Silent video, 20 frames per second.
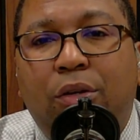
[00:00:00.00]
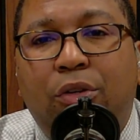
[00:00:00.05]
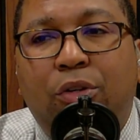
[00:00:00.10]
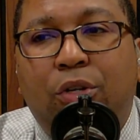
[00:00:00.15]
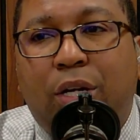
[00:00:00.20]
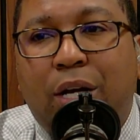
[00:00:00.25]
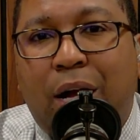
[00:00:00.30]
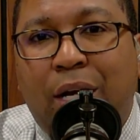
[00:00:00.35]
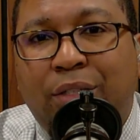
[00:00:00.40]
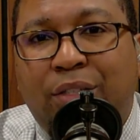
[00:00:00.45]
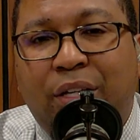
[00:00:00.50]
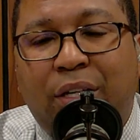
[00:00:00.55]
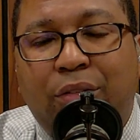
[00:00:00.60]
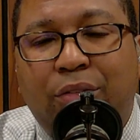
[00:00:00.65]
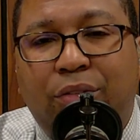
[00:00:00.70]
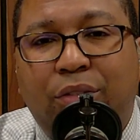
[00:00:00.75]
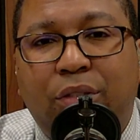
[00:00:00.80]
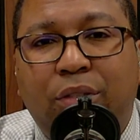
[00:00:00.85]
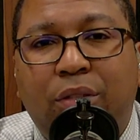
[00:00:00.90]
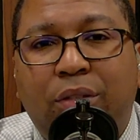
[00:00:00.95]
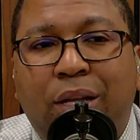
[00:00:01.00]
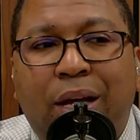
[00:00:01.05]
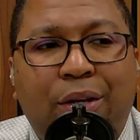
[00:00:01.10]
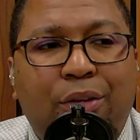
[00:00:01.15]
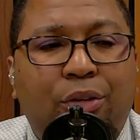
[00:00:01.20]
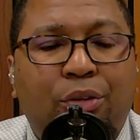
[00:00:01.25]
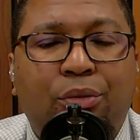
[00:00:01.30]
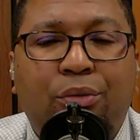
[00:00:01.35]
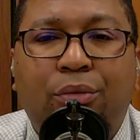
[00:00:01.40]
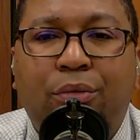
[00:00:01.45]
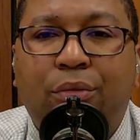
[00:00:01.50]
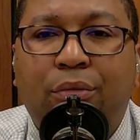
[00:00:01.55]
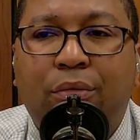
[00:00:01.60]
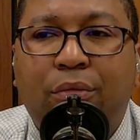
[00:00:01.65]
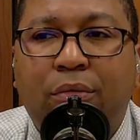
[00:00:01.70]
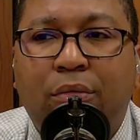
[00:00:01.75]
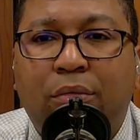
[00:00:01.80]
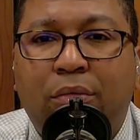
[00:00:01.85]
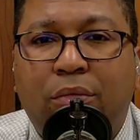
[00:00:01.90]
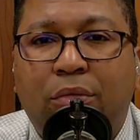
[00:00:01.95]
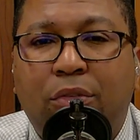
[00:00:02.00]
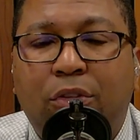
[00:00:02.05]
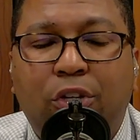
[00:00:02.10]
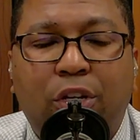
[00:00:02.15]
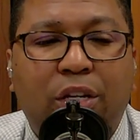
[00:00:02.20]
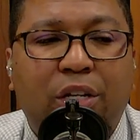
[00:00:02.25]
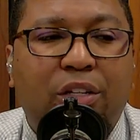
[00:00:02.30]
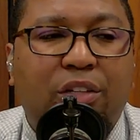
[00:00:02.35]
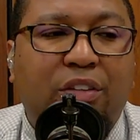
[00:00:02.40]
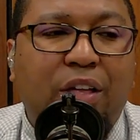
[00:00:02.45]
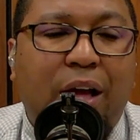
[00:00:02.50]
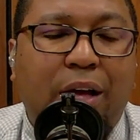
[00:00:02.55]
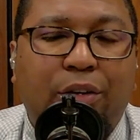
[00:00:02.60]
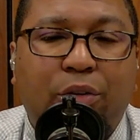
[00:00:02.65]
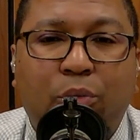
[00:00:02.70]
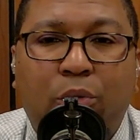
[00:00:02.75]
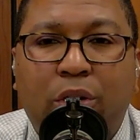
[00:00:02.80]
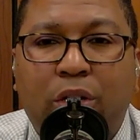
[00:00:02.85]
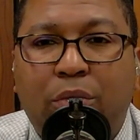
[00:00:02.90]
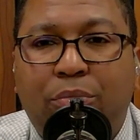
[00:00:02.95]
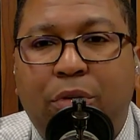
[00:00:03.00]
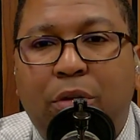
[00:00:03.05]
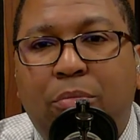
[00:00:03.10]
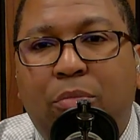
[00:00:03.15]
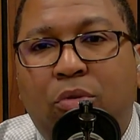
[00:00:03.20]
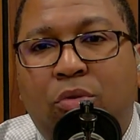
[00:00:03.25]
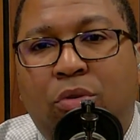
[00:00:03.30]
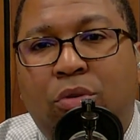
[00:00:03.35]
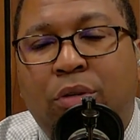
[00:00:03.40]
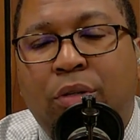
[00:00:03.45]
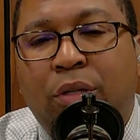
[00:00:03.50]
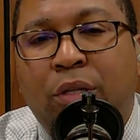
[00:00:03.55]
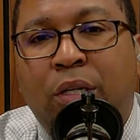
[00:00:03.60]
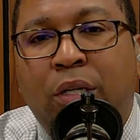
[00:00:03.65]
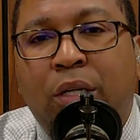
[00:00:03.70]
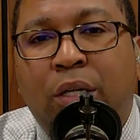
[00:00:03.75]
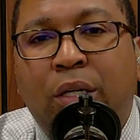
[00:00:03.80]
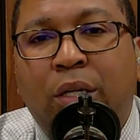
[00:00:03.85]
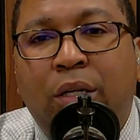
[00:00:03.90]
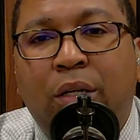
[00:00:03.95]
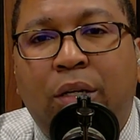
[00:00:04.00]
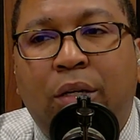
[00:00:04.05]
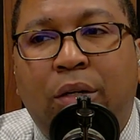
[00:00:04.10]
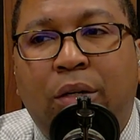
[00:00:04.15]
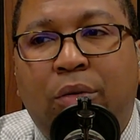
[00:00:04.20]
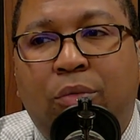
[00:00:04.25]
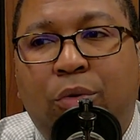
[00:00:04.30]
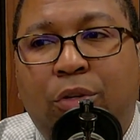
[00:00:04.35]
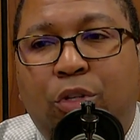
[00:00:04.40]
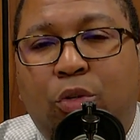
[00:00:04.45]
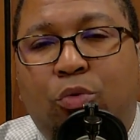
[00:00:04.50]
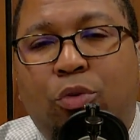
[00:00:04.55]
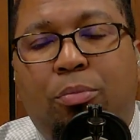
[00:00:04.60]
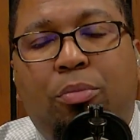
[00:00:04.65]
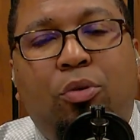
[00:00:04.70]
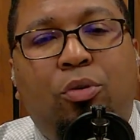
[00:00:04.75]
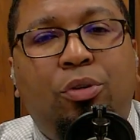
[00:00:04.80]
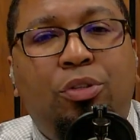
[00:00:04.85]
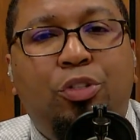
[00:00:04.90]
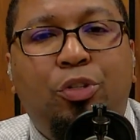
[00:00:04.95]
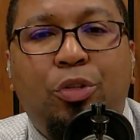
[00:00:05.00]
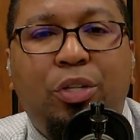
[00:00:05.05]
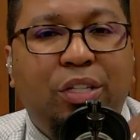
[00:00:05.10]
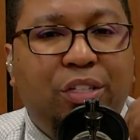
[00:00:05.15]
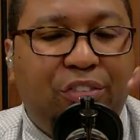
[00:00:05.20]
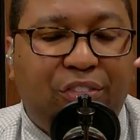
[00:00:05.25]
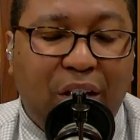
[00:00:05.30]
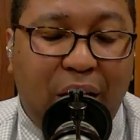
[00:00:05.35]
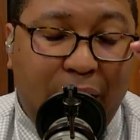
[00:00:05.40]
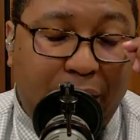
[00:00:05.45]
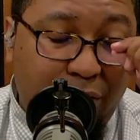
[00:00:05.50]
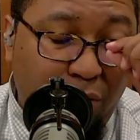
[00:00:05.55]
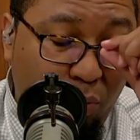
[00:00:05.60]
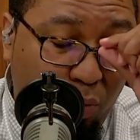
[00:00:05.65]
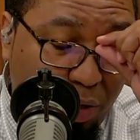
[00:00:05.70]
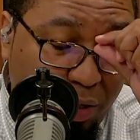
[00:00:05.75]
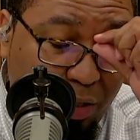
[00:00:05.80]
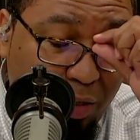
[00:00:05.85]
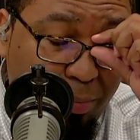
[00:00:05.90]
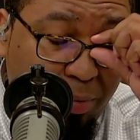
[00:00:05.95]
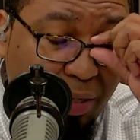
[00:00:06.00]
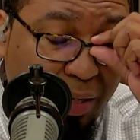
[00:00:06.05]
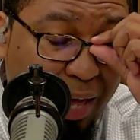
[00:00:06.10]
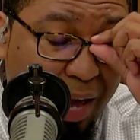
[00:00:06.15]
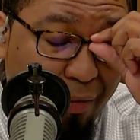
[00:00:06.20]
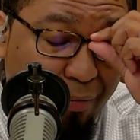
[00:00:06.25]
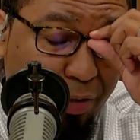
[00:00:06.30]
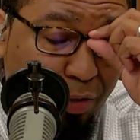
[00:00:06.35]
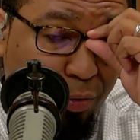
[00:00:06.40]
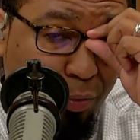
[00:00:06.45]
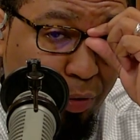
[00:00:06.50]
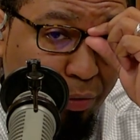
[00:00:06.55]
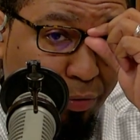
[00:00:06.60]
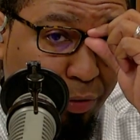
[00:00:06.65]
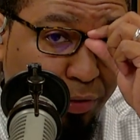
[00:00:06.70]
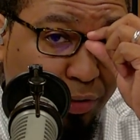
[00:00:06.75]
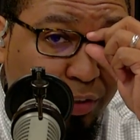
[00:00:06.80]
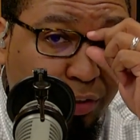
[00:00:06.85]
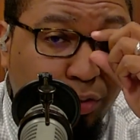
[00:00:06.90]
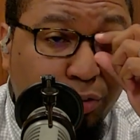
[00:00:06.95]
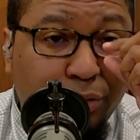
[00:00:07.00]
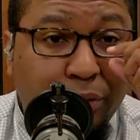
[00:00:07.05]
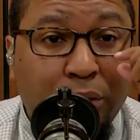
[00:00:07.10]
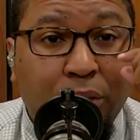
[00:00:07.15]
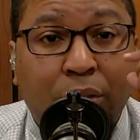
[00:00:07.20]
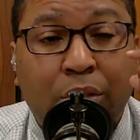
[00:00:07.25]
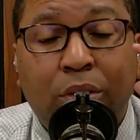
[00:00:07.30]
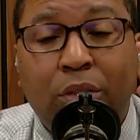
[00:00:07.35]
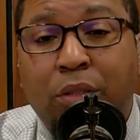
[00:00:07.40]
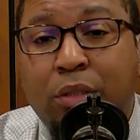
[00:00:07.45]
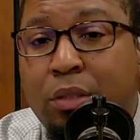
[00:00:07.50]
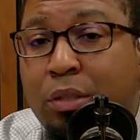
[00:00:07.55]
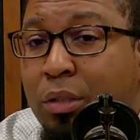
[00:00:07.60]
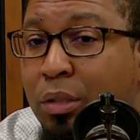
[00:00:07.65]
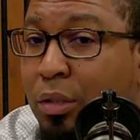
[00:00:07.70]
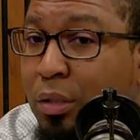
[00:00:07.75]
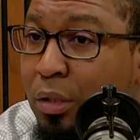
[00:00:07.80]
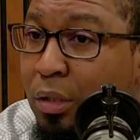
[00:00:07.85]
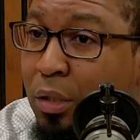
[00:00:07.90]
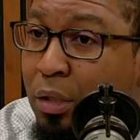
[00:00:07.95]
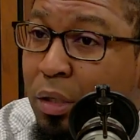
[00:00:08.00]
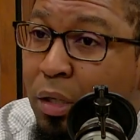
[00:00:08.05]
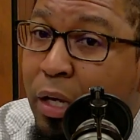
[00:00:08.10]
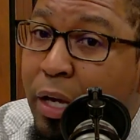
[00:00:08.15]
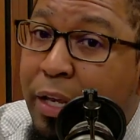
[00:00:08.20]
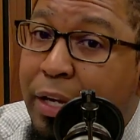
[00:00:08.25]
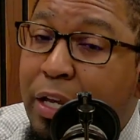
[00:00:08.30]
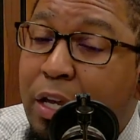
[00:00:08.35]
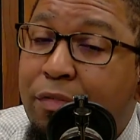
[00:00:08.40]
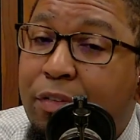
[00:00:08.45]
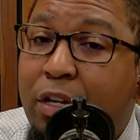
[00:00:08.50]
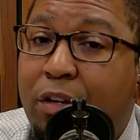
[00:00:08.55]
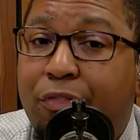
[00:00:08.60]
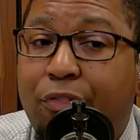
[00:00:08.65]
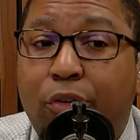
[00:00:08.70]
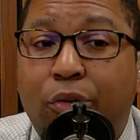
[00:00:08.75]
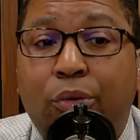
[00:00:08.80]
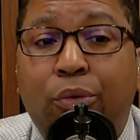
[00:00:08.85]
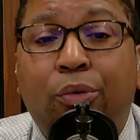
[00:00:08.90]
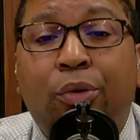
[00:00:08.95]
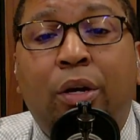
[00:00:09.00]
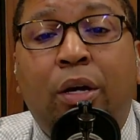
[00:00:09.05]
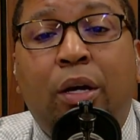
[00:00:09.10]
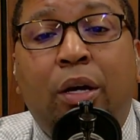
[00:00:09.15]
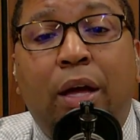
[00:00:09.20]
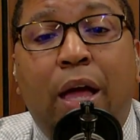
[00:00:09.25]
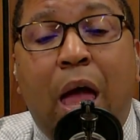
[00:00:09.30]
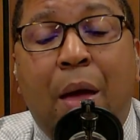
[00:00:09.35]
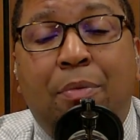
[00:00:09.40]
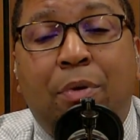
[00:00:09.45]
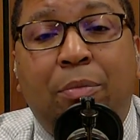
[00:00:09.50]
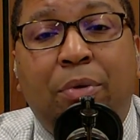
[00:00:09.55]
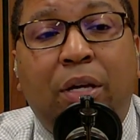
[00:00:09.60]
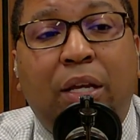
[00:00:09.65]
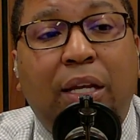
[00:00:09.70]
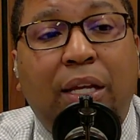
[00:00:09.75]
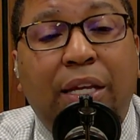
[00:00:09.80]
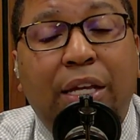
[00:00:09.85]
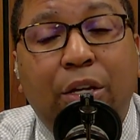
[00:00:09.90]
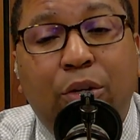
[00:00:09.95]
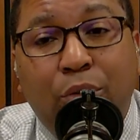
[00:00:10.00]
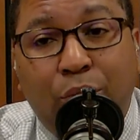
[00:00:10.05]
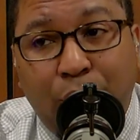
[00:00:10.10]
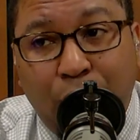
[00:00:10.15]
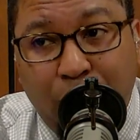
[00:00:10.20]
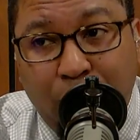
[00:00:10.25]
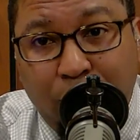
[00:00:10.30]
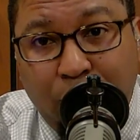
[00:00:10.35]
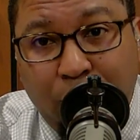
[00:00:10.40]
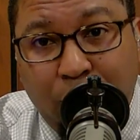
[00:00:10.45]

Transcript: your context, not you. You didn't decide you wanted to be born when you were born. You didn't decide you wanted to be alive in the 21st century. And even if you happen to be a legal